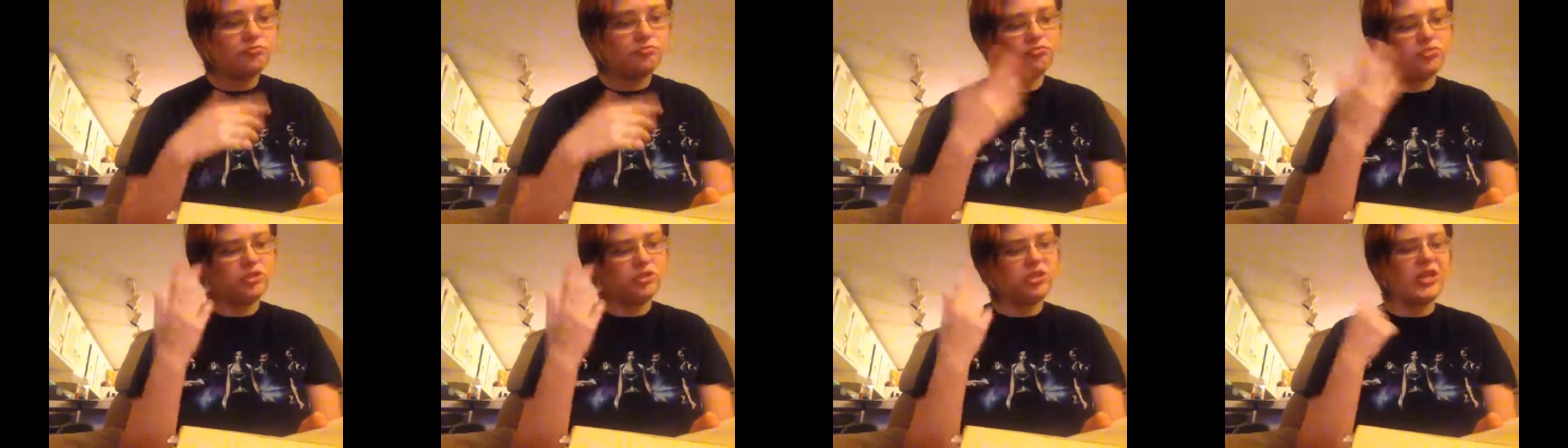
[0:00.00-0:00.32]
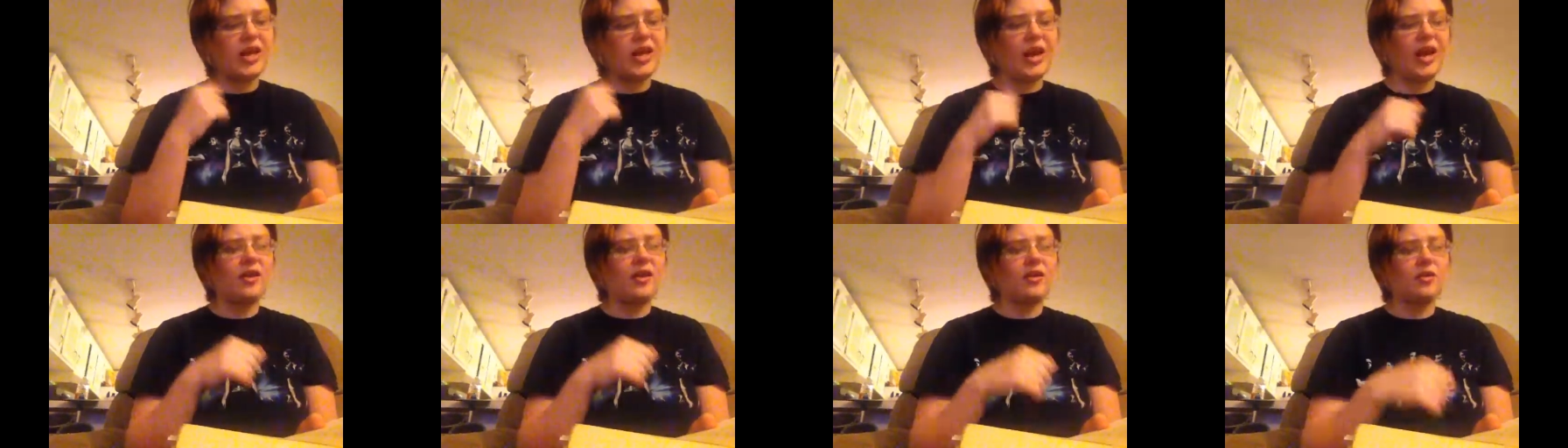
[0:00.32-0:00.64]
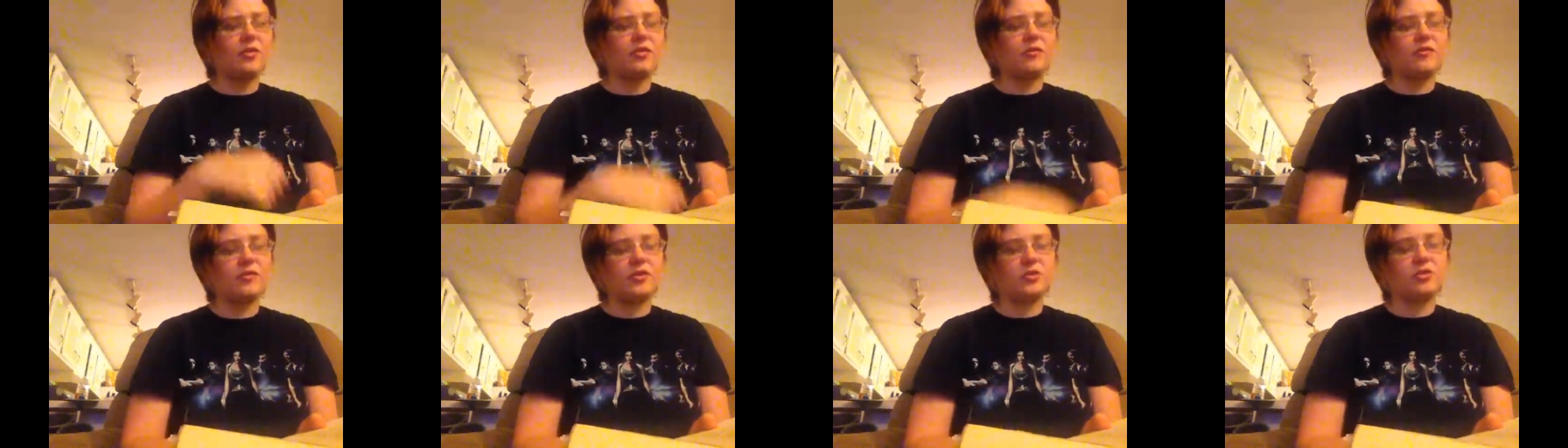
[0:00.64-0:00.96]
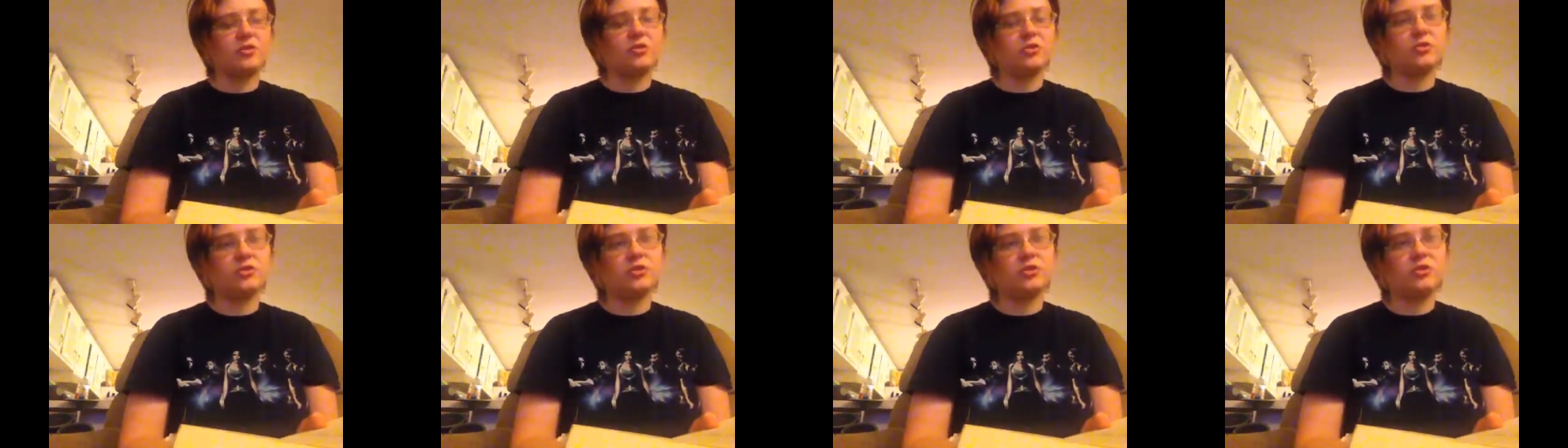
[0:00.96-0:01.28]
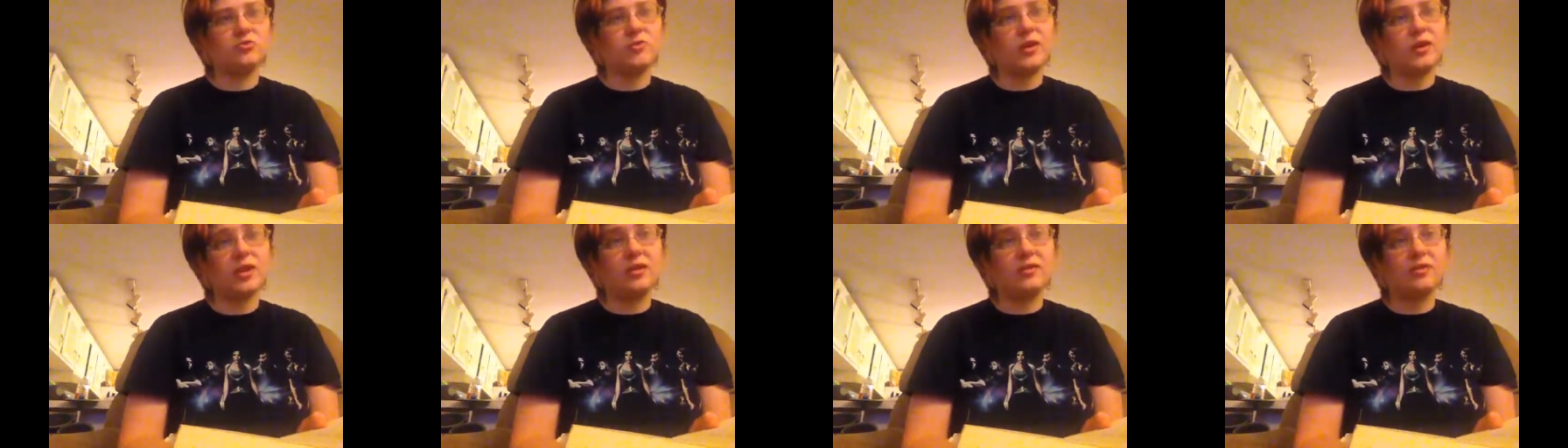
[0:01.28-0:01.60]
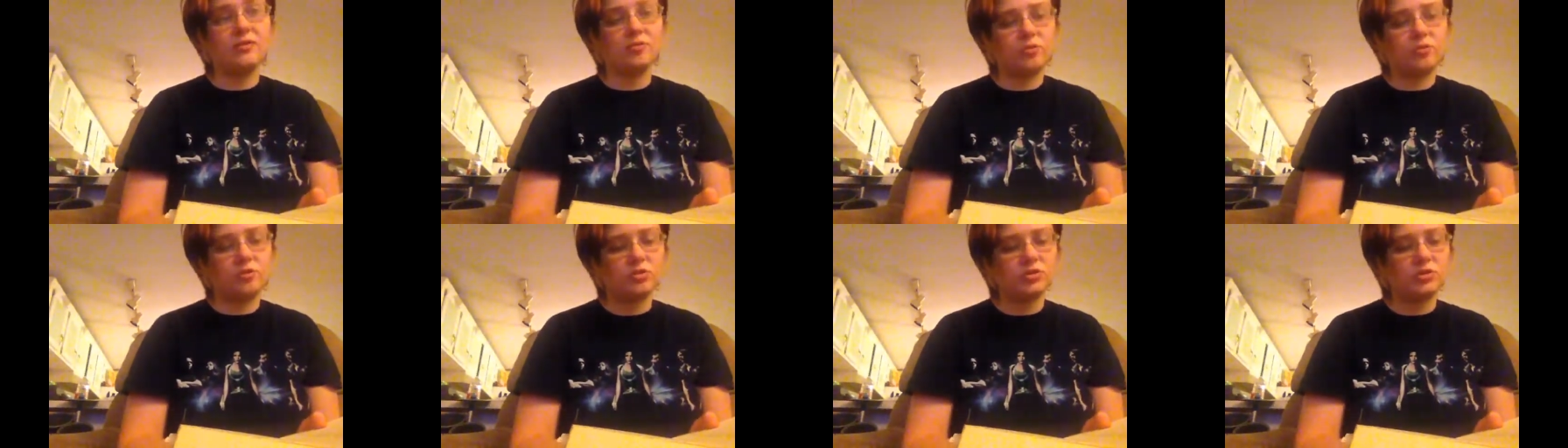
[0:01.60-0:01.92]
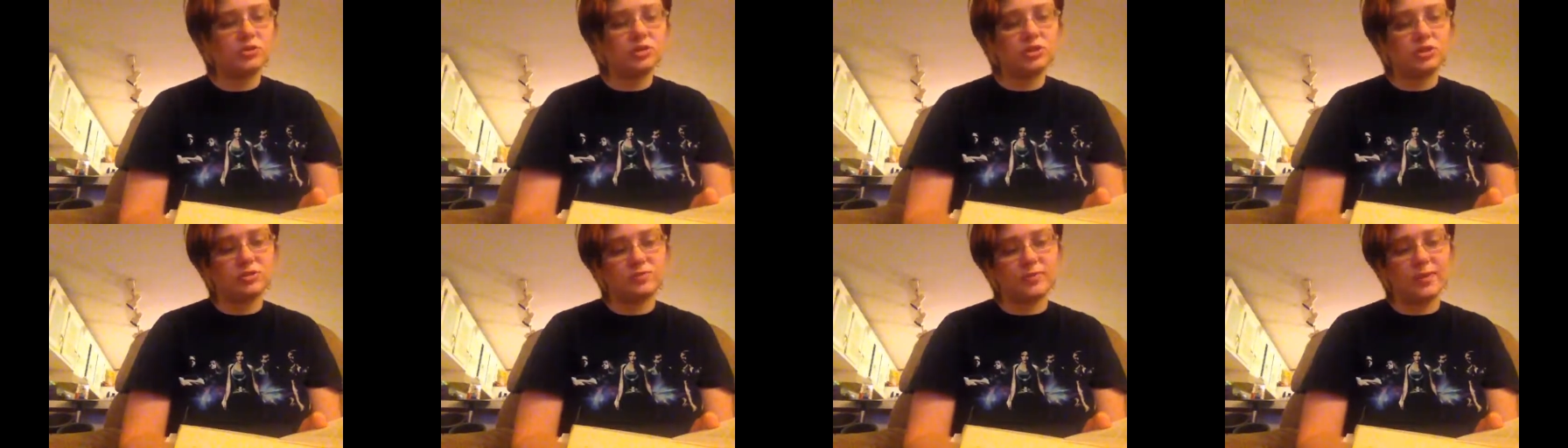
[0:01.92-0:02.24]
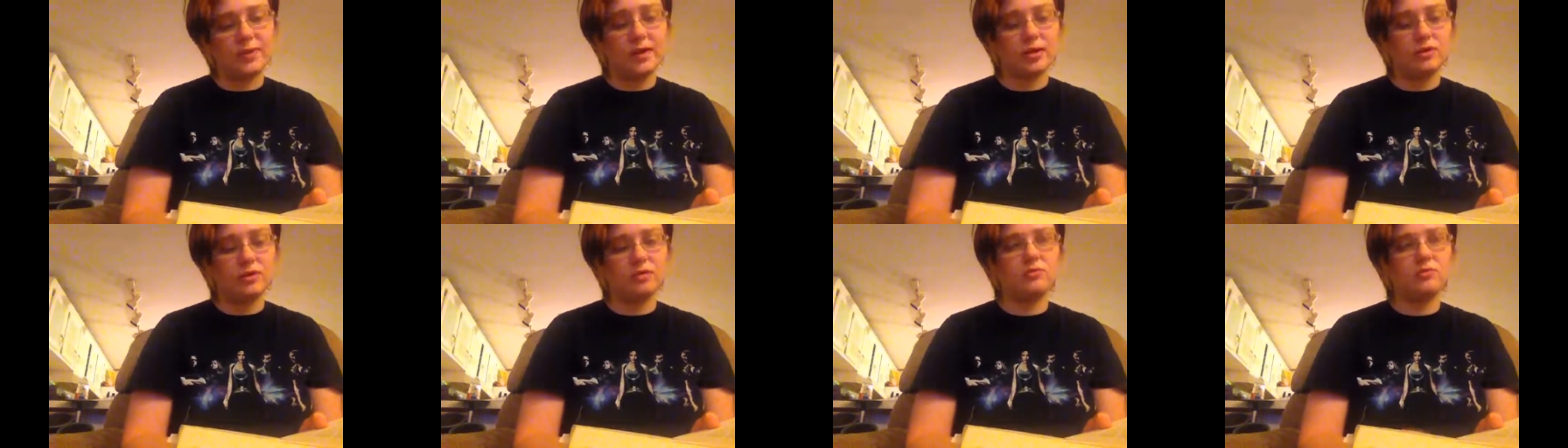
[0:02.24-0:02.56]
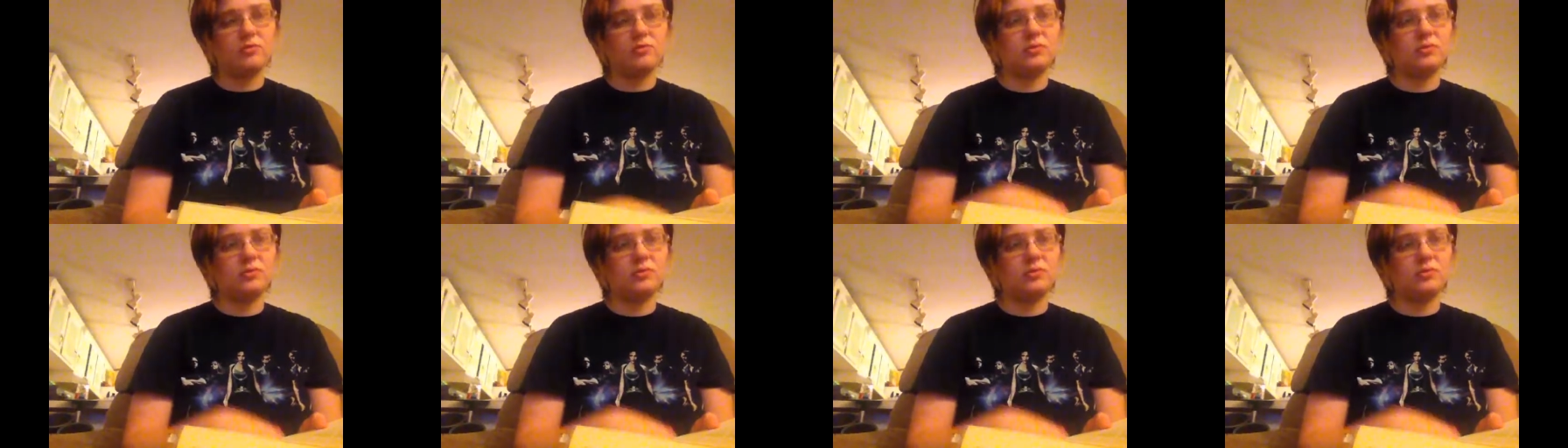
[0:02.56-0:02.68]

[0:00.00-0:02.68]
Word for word: She had other visitors as well, of course, despite